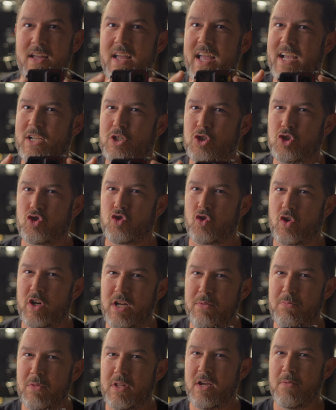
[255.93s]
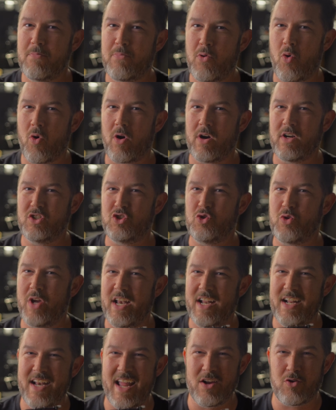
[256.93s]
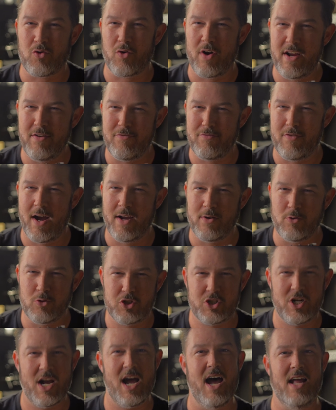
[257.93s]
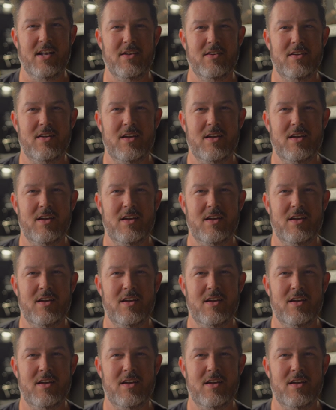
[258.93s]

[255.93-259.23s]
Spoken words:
extremely important to getting a great final shot.